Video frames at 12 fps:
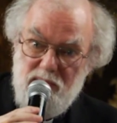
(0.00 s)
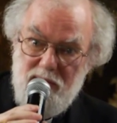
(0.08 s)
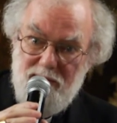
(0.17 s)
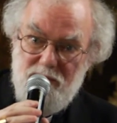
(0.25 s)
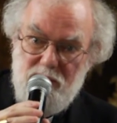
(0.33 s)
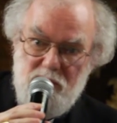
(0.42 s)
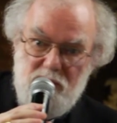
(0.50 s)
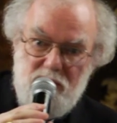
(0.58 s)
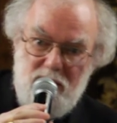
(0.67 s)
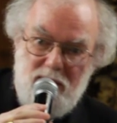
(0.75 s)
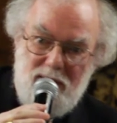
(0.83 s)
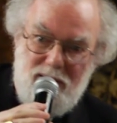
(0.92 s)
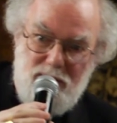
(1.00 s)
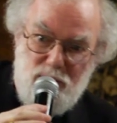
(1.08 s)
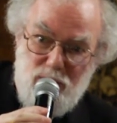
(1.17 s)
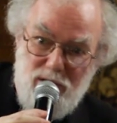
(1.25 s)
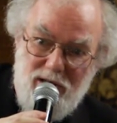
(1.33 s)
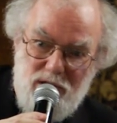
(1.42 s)
services in the
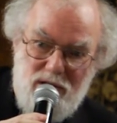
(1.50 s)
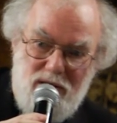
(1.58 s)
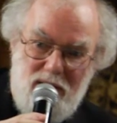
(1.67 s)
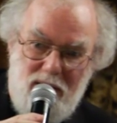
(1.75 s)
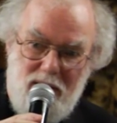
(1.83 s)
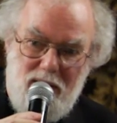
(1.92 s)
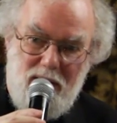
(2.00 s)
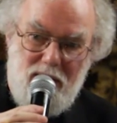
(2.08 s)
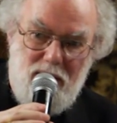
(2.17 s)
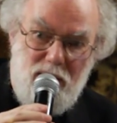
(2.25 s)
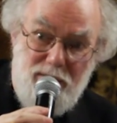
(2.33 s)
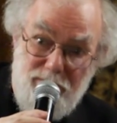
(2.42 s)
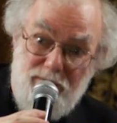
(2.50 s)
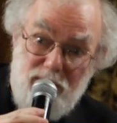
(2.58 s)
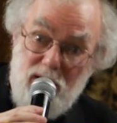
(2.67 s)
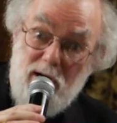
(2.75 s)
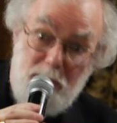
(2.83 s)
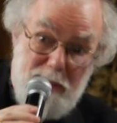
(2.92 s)
church, often for
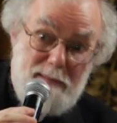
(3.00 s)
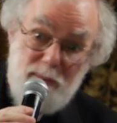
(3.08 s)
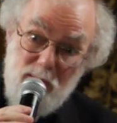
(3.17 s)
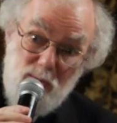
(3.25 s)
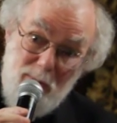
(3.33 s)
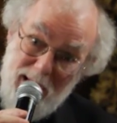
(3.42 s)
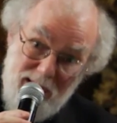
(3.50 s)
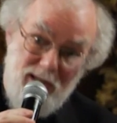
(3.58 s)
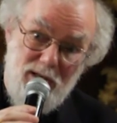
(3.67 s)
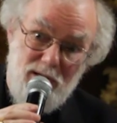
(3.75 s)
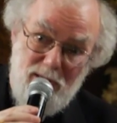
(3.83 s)
young people who are making a